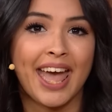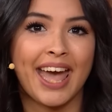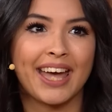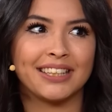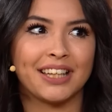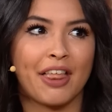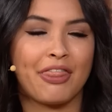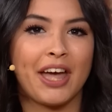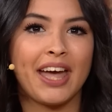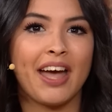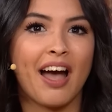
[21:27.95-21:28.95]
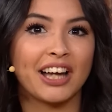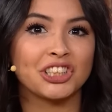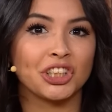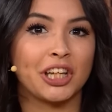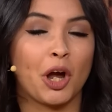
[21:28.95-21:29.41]
And they
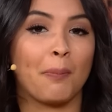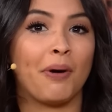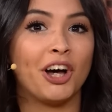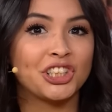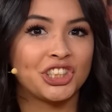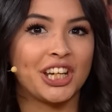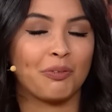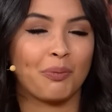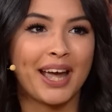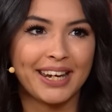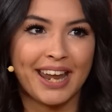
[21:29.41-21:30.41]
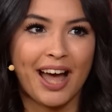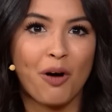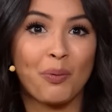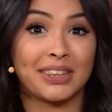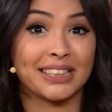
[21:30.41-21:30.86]
actually are pushing, right
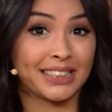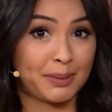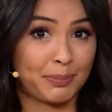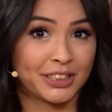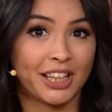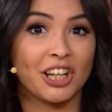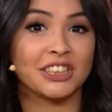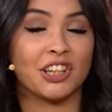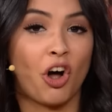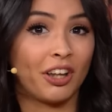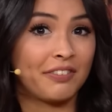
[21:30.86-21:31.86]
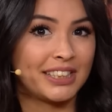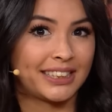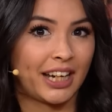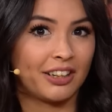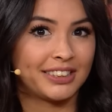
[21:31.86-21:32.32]
now with the sleeper cells and all of these
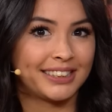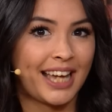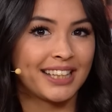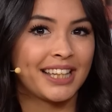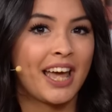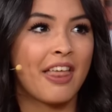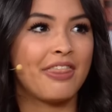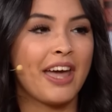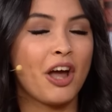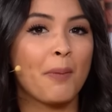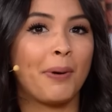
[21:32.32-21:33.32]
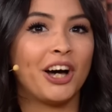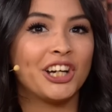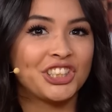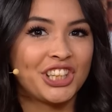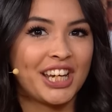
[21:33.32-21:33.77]
terrorist attacks, they are
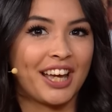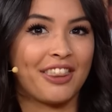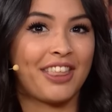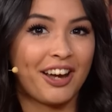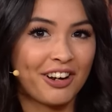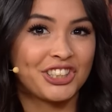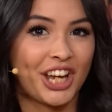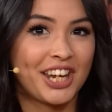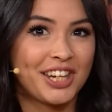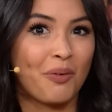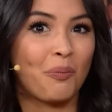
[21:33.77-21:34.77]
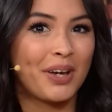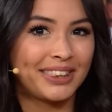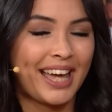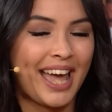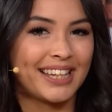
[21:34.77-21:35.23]
pushing their agenda with
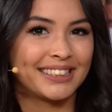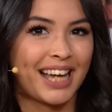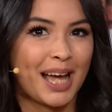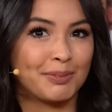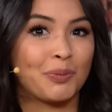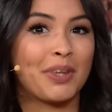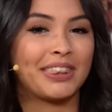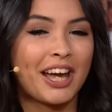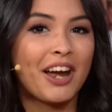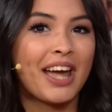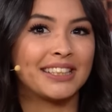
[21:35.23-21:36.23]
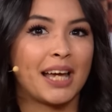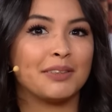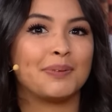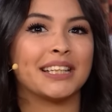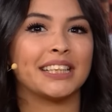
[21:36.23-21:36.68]
the end times, with their end
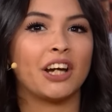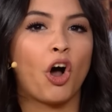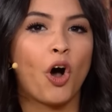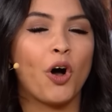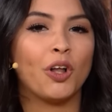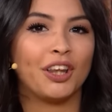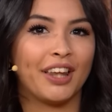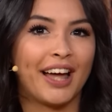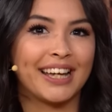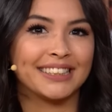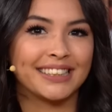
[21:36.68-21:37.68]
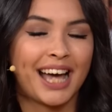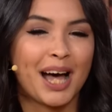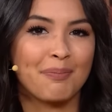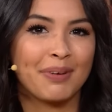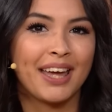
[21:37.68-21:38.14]
times, because it all lines
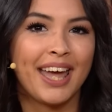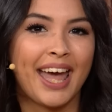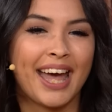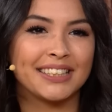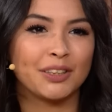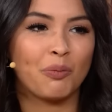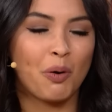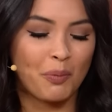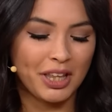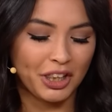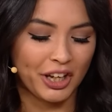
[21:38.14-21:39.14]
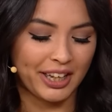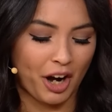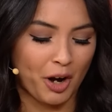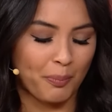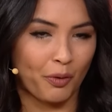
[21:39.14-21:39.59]
up. And so when we look at
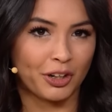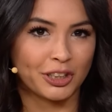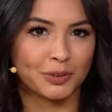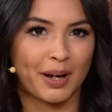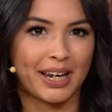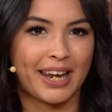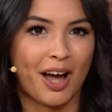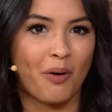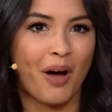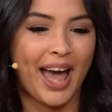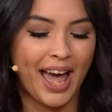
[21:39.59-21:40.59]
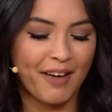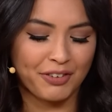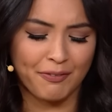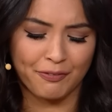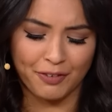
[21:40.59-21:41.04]
our borders right now, I have
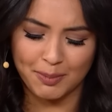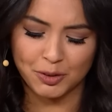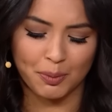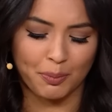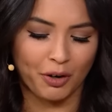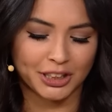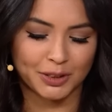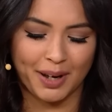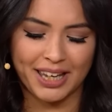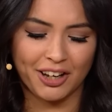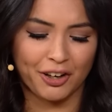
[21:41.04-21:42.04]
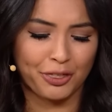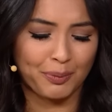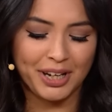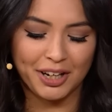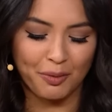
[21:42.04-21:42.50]
confirmed reports right here,
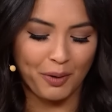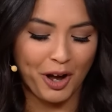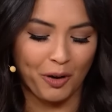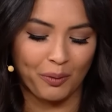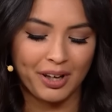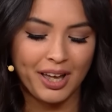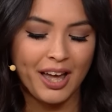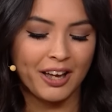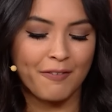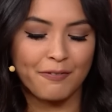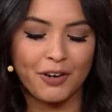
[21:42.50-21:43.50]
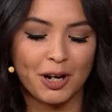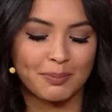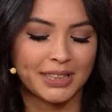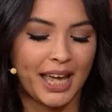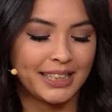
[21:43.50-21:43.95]
three in a row,
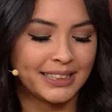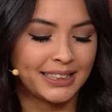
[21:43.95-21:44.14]
confirmed, eight